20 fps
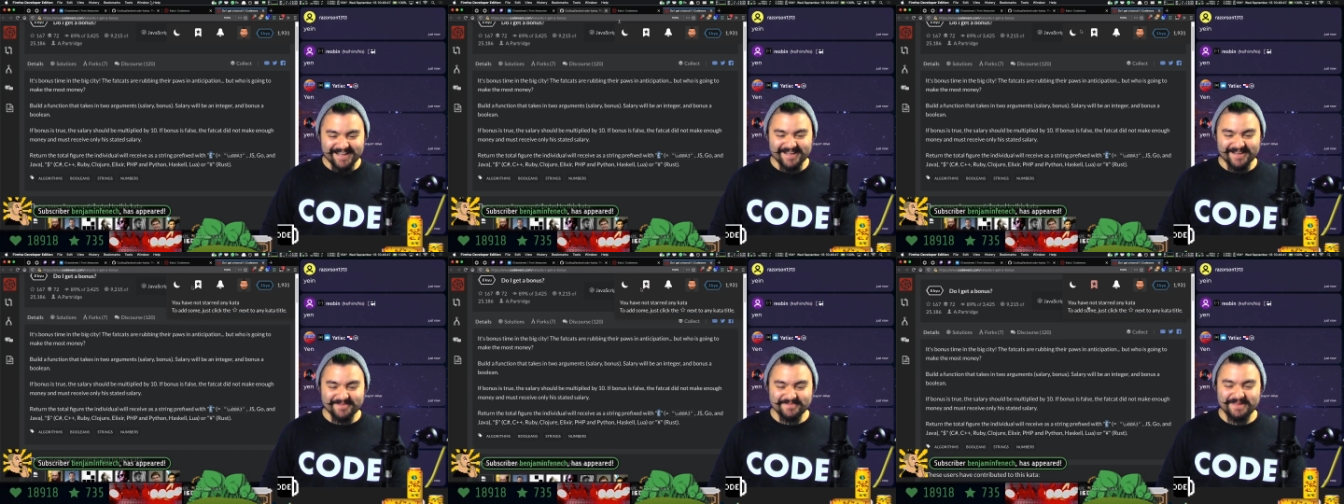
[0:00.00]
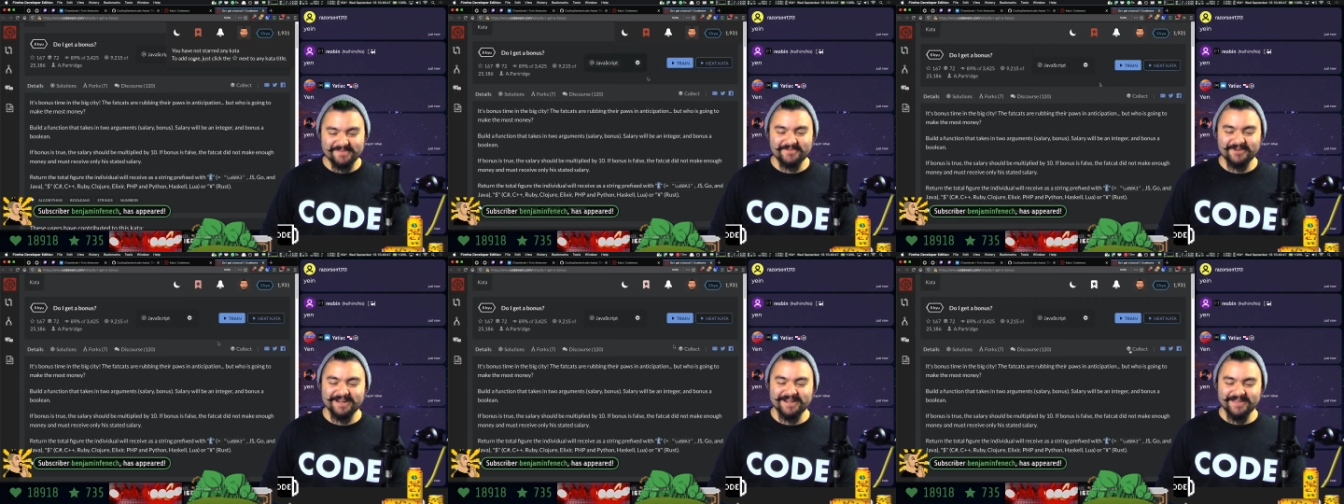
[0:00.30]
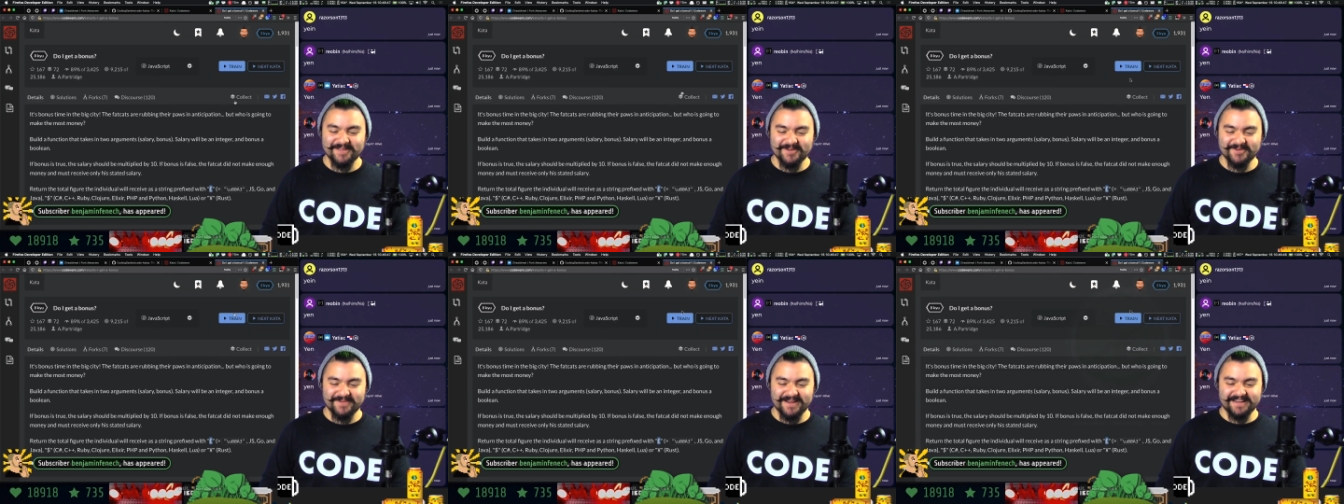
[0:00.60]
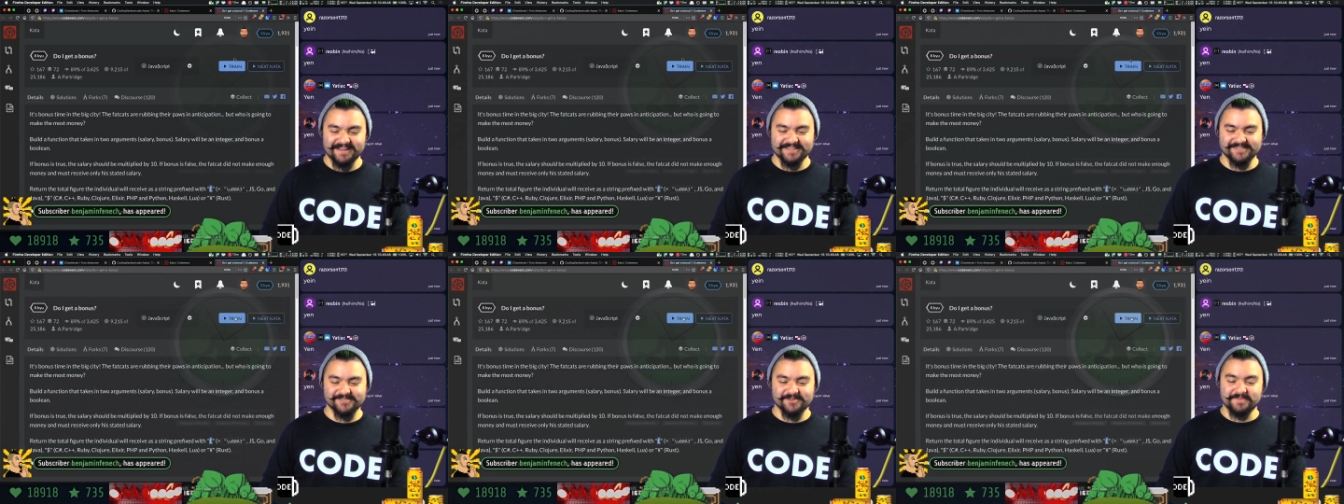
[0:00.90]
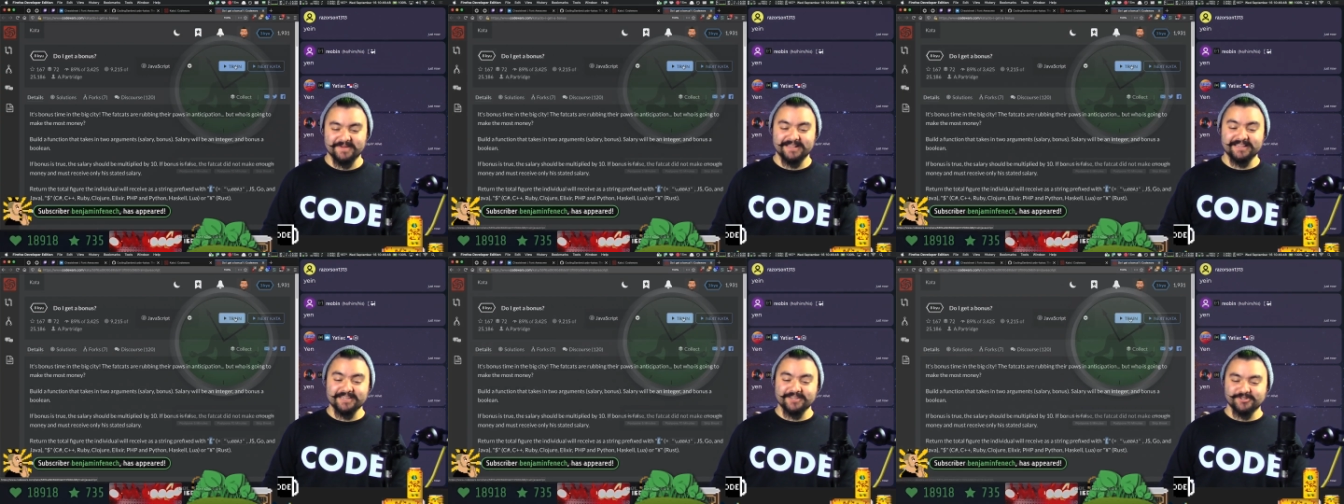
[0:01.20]
um, and we're gonna go right in. So
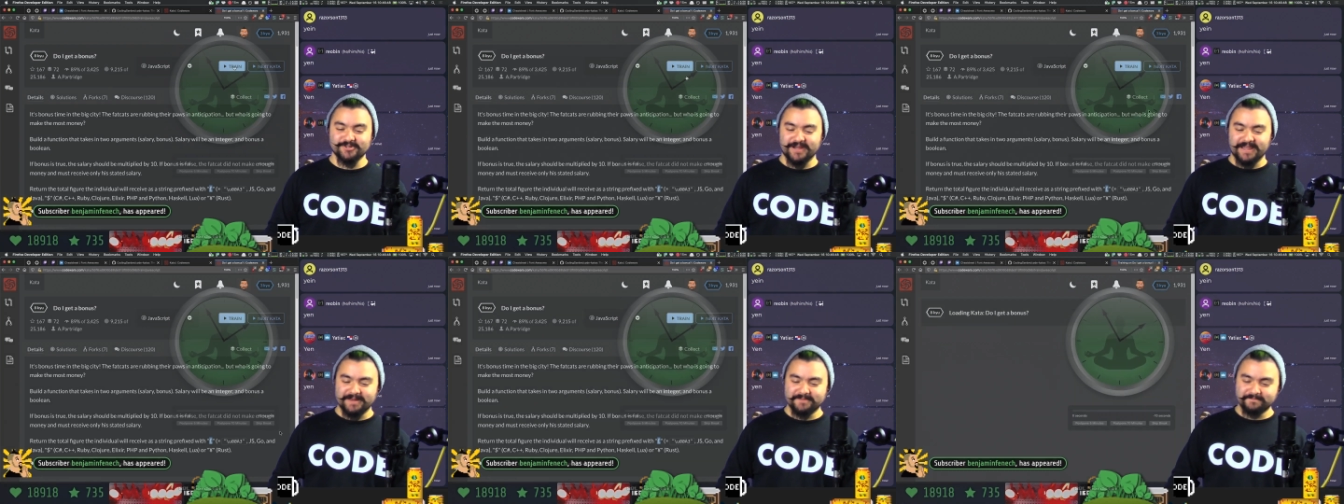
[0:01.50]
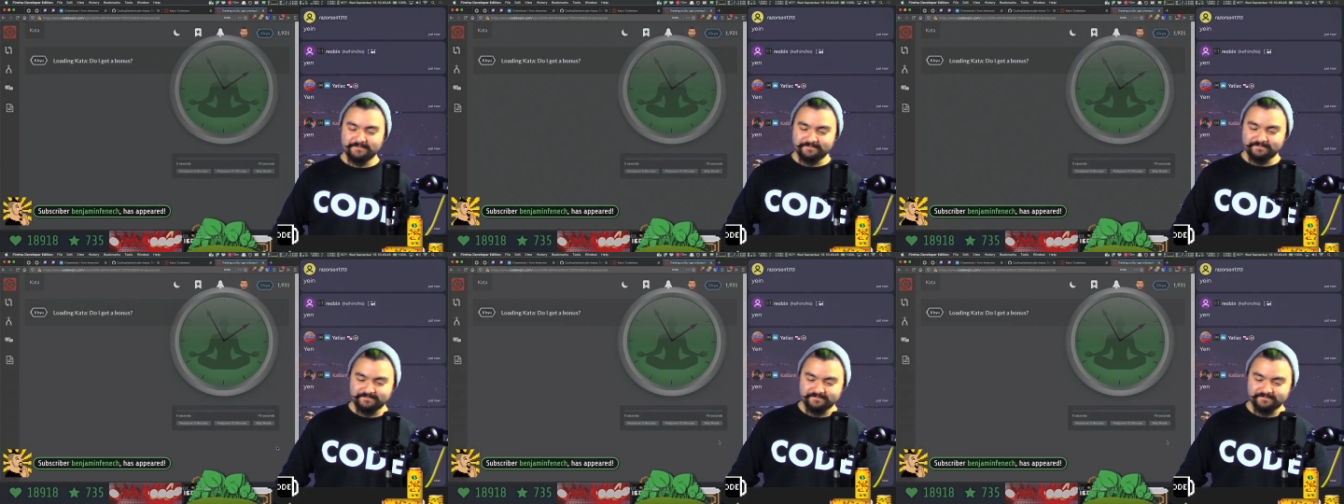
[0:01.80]
I'm gonna click train.